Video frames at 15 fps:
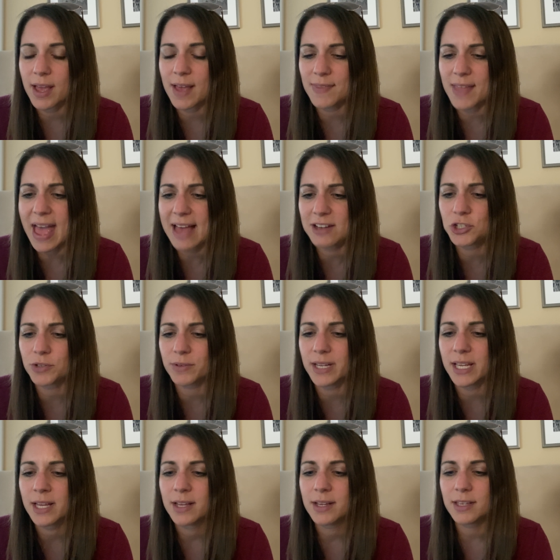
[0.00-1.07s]
the
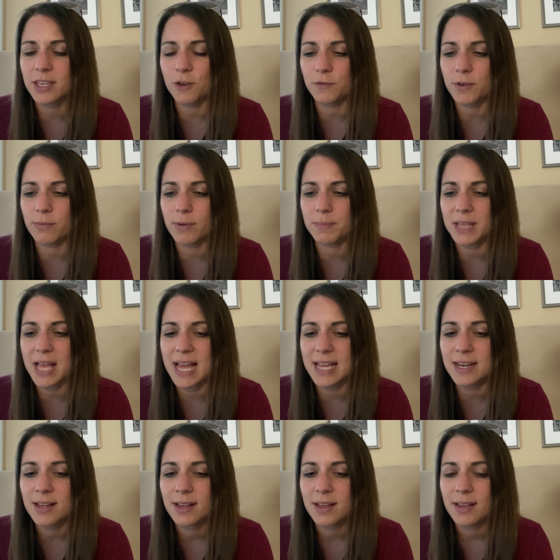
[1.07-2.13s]
hatchery, Gylfi
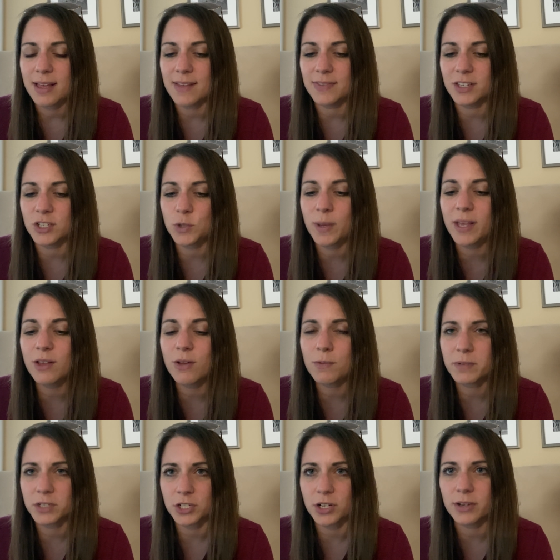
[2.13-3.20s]
replied, and the twinkle
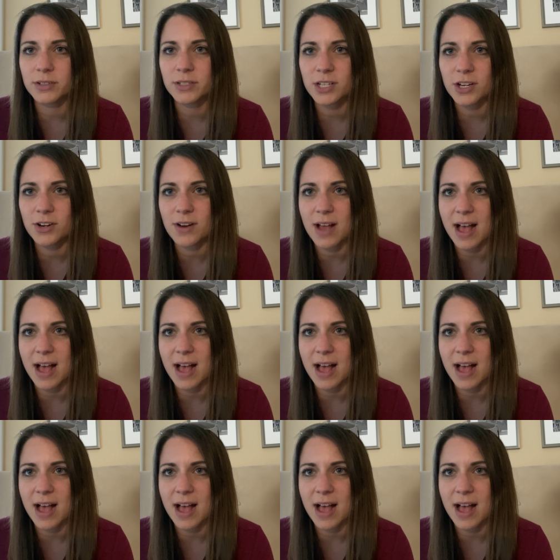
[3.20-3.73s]
returned to her